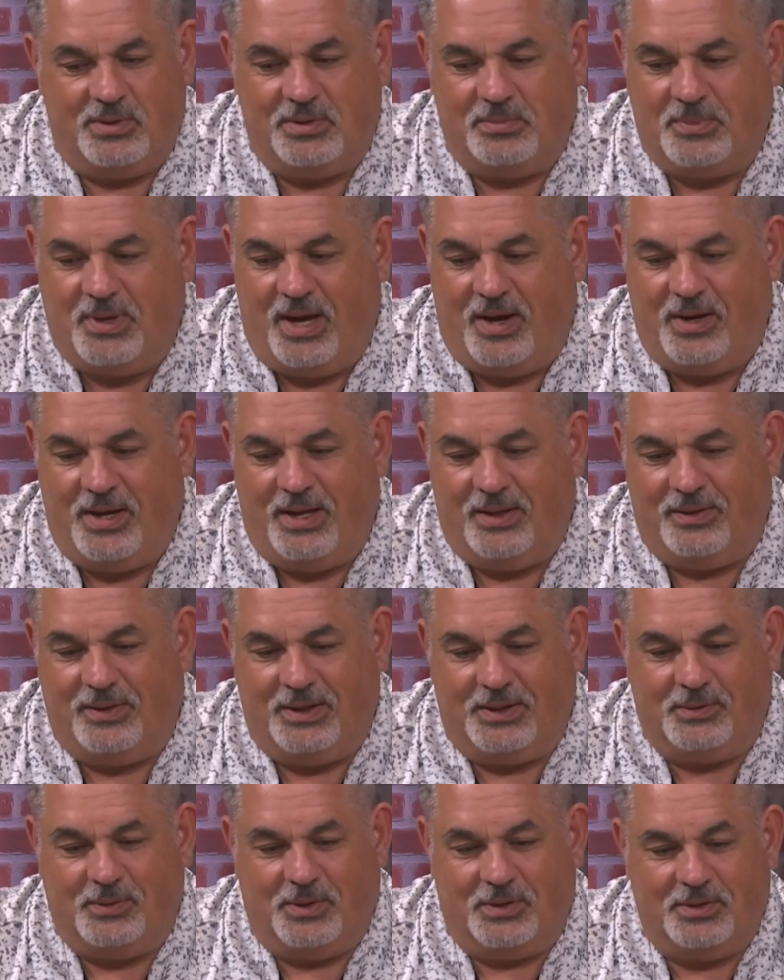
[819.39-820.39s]
with some county
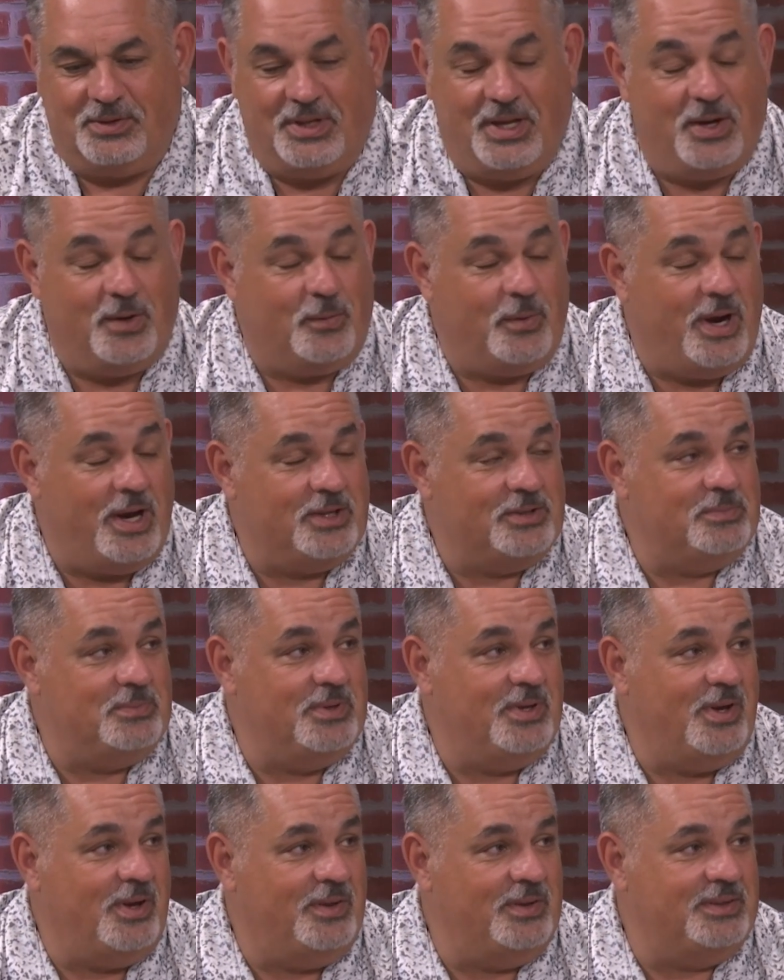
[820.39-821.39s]
athletic directors. They harass
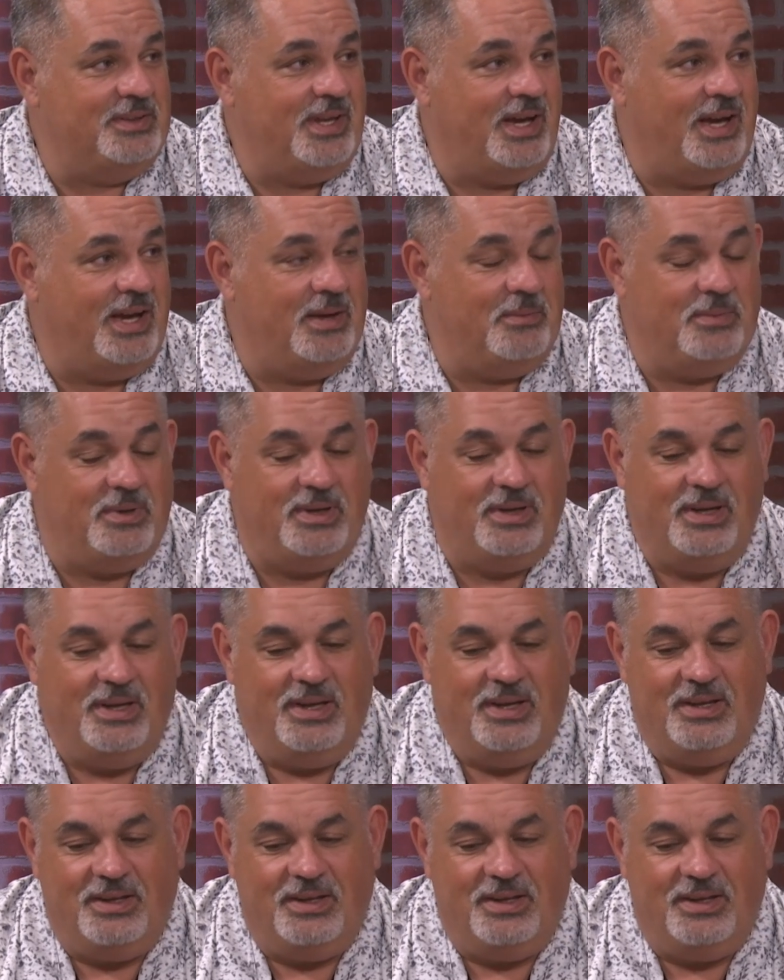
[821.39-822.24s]
me all the time, and